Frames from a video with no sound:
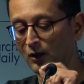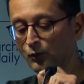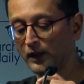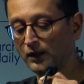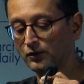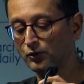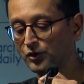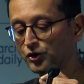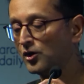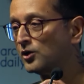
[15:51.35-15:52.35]
whether through
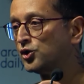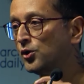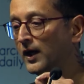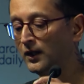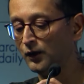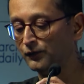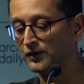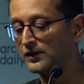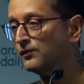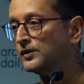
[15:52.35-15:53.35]
the structure or any of
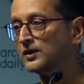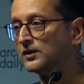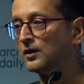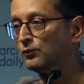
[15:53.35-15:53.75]
the services,